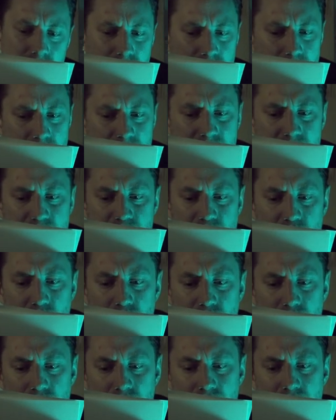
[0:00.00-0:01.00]
of him as
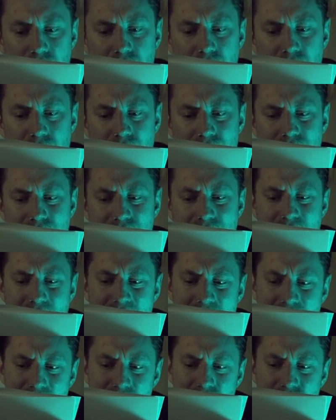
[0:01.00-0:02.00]
spoiled and that it
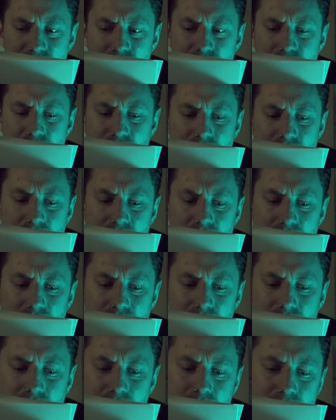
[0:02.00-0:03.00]
angered me
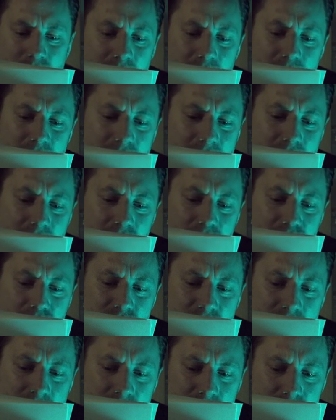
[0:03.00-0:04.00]
and made me kind of
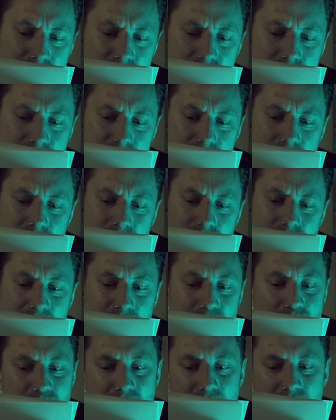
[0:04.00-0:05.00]
jealous when
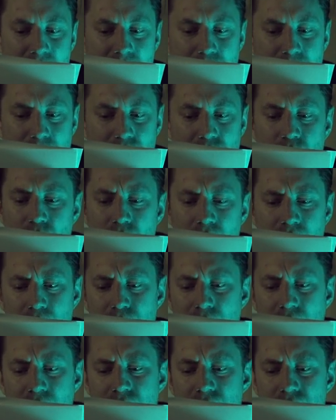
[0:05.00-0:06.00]
he bragged about all the
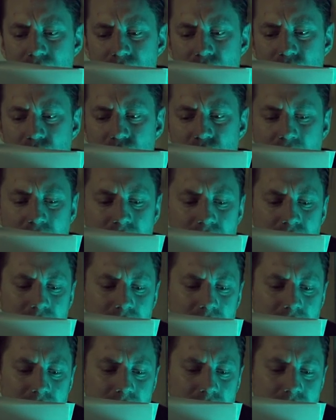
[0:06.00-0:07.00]
amazing
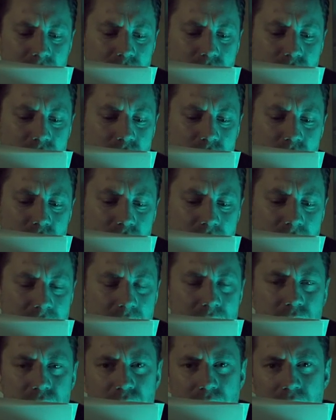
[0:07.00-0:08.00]
traveling he used to do with
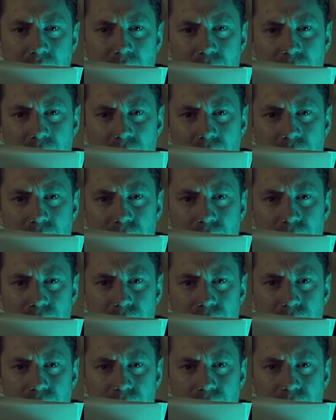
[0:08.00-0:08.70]
his family.